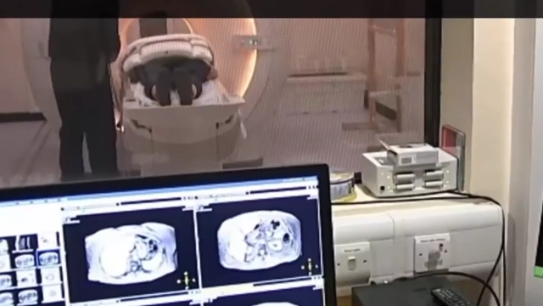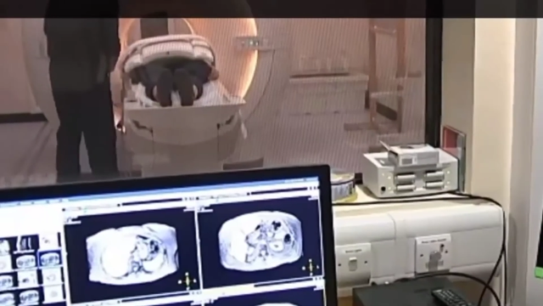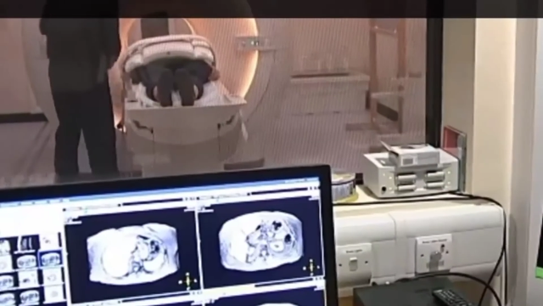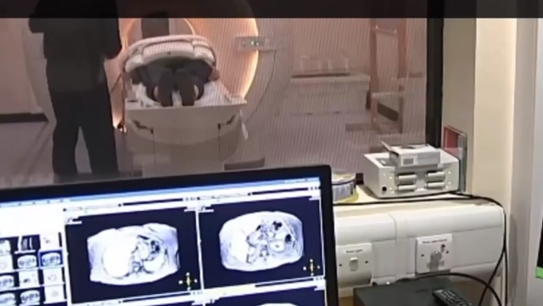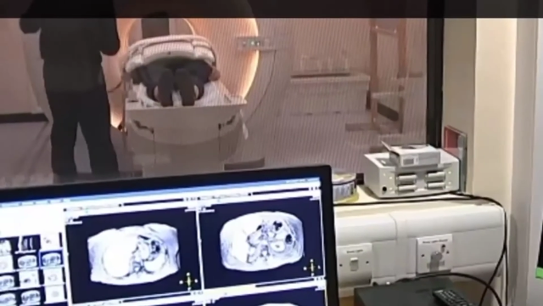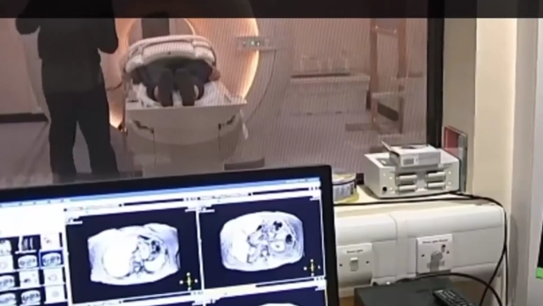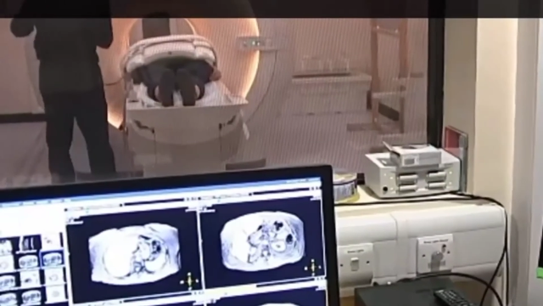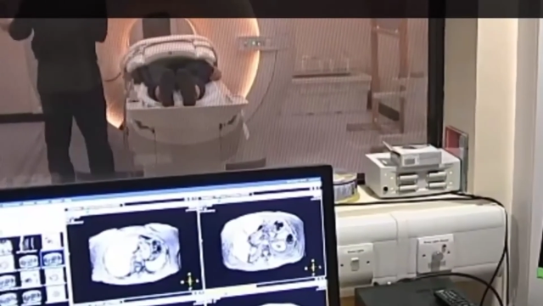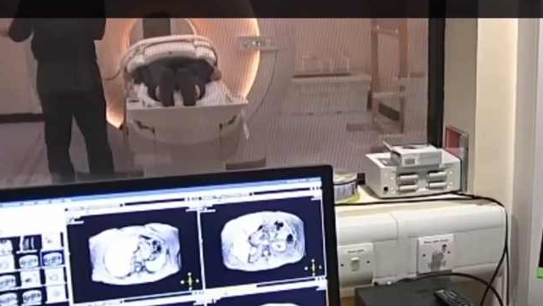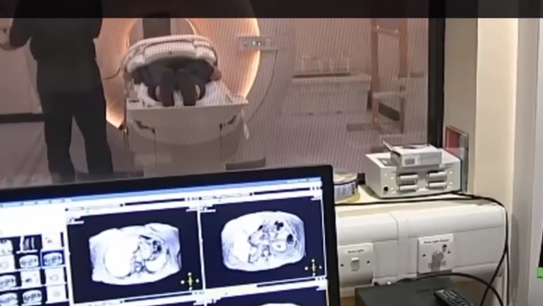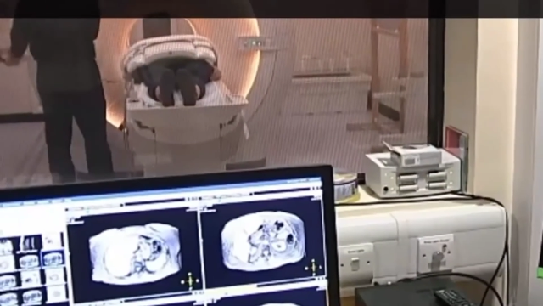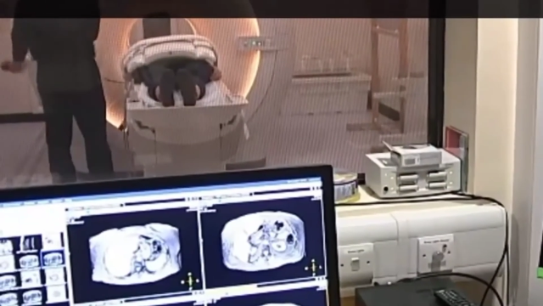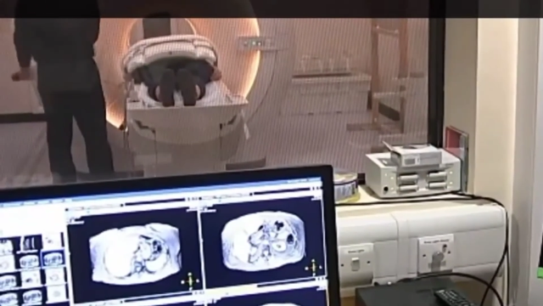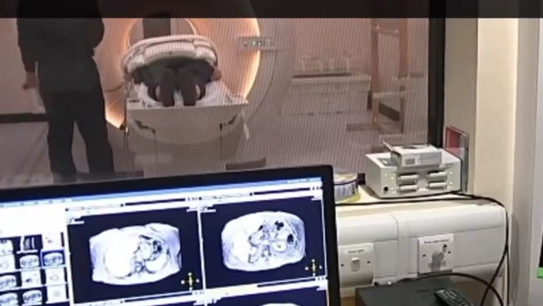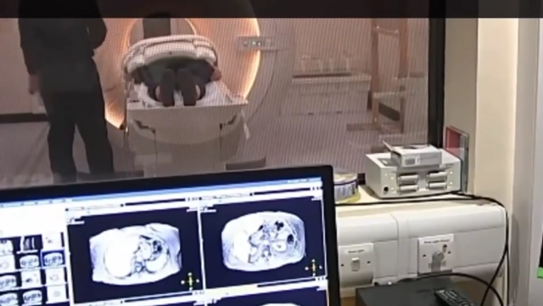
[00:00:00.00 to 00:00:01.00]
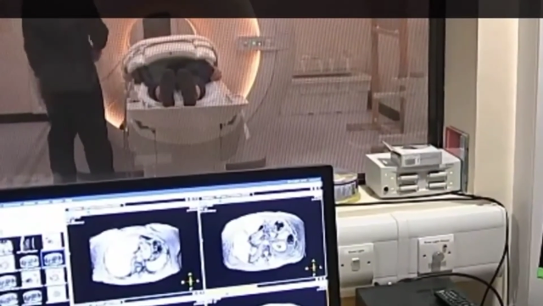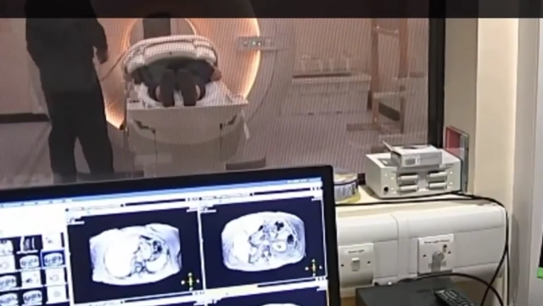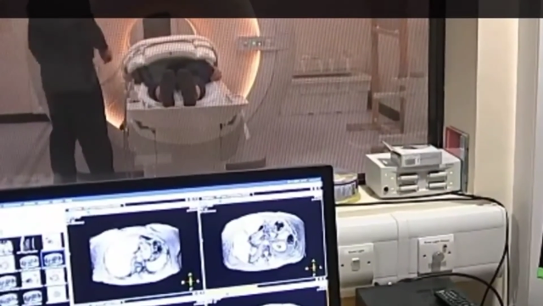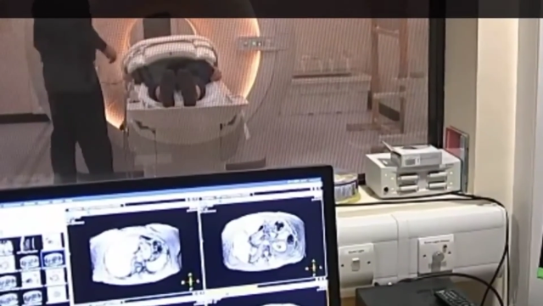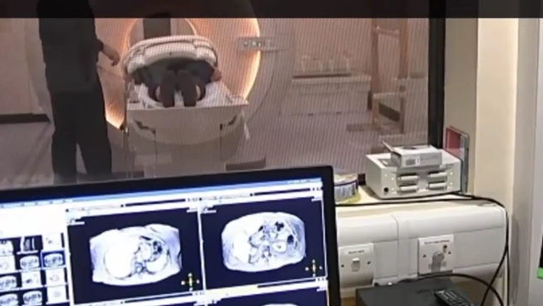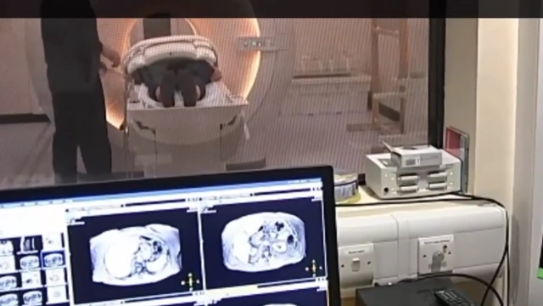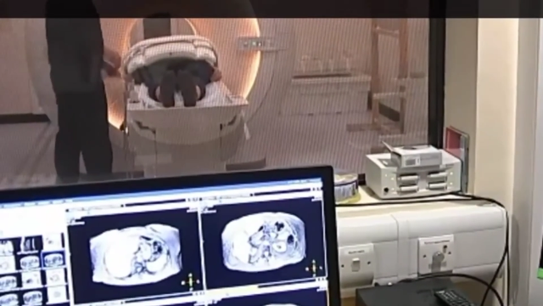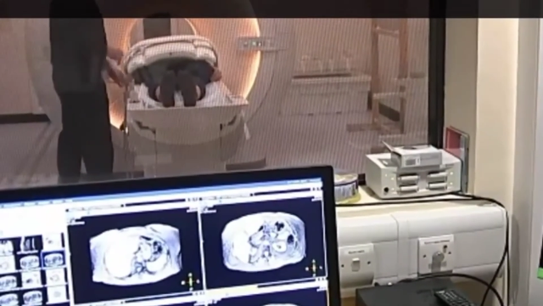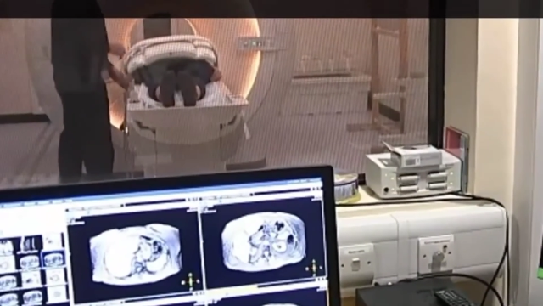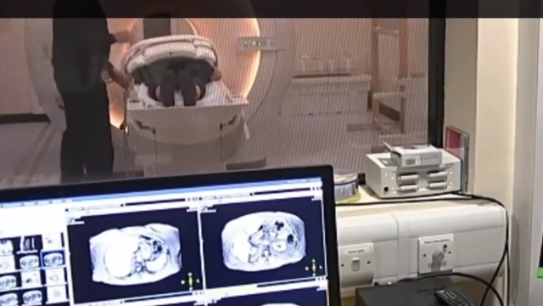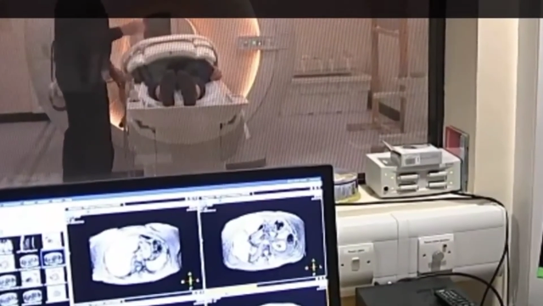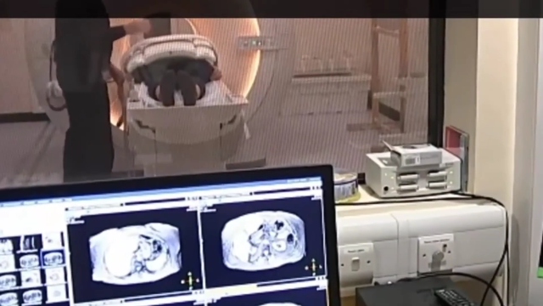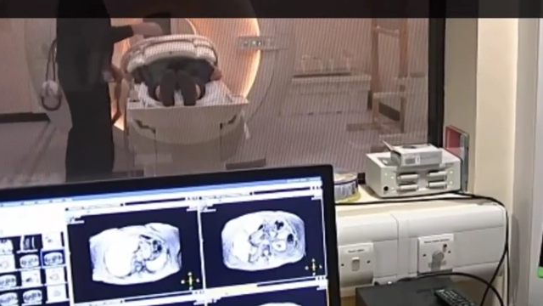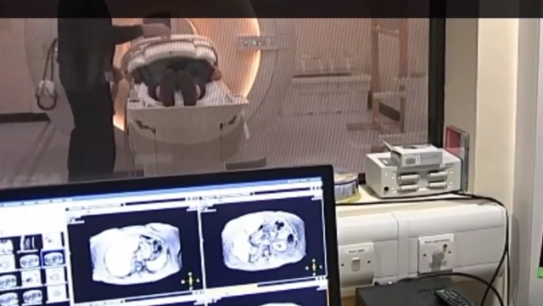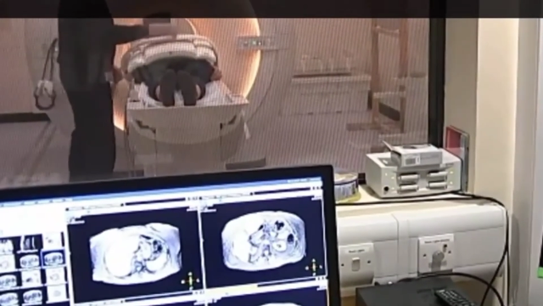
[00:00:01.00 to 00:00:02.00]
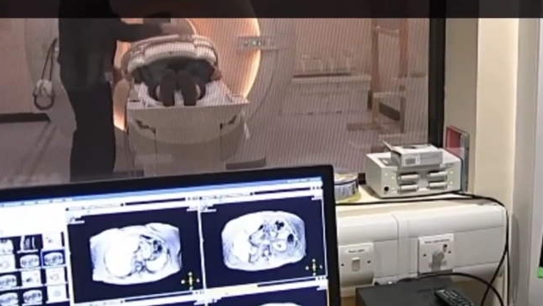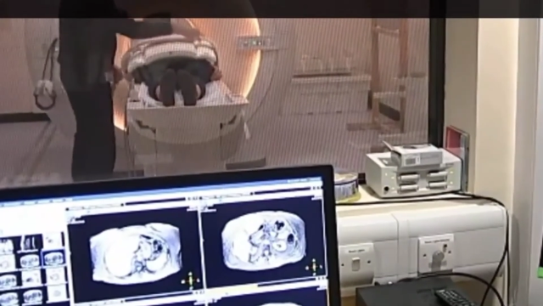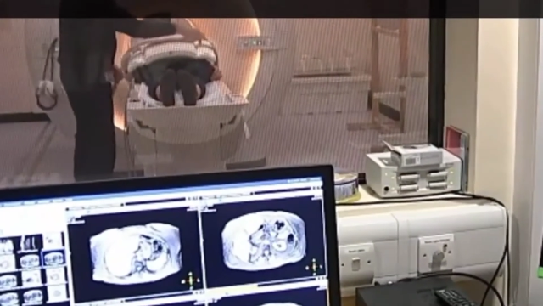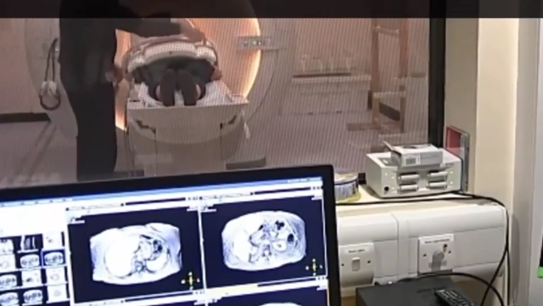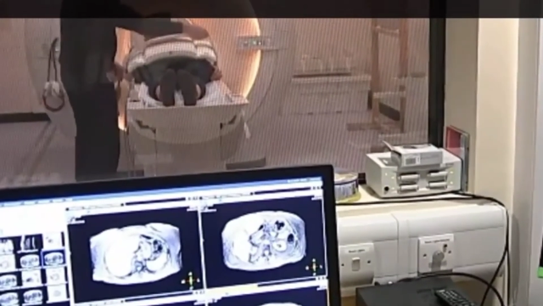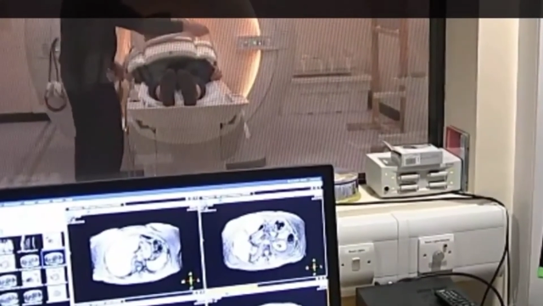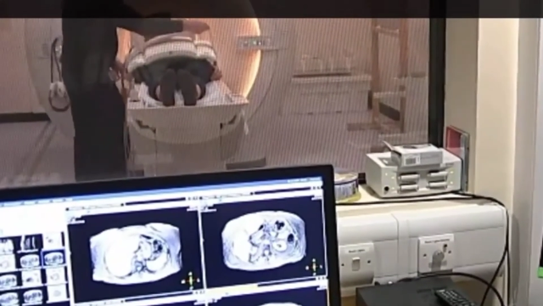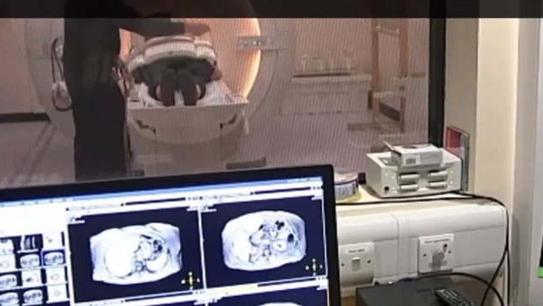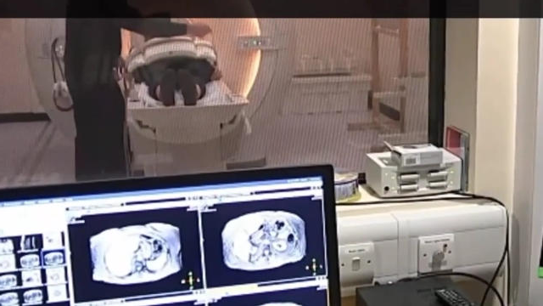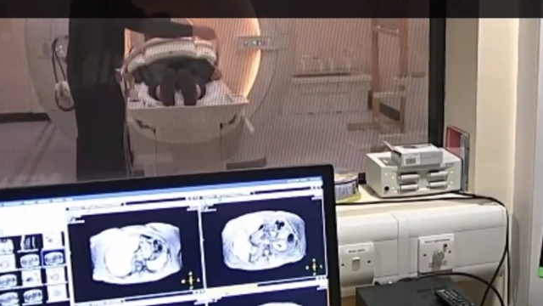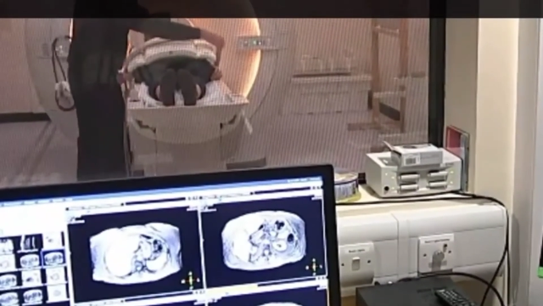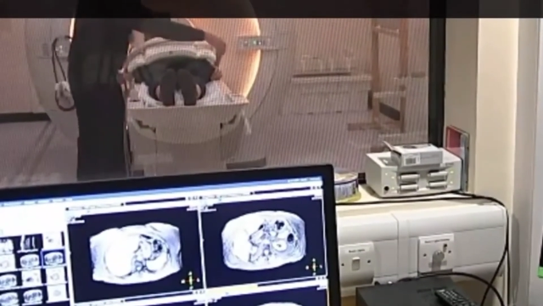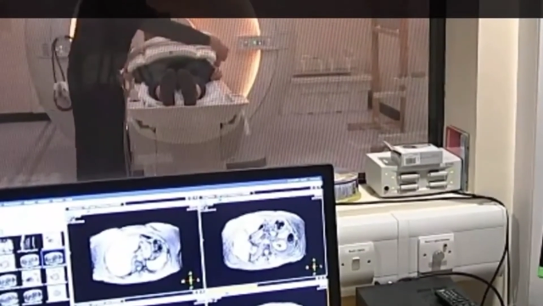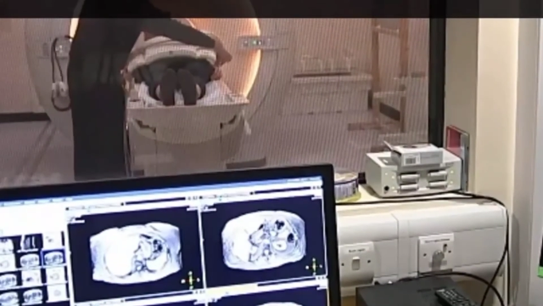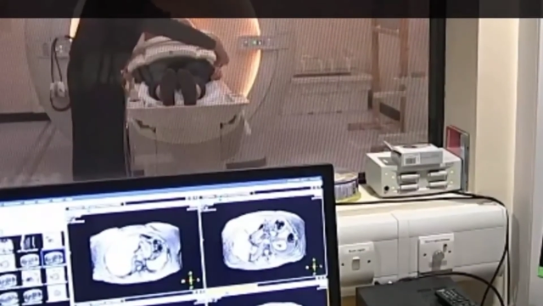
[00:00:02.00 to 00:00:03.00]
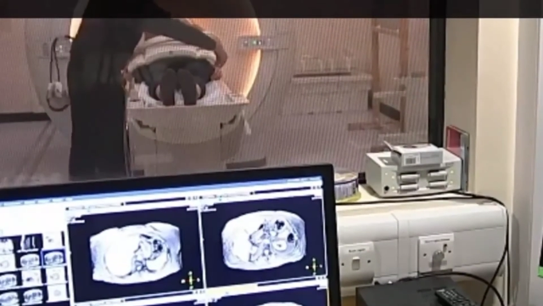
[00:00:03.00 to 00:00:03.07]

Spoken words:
Nobody's mouth can be seen.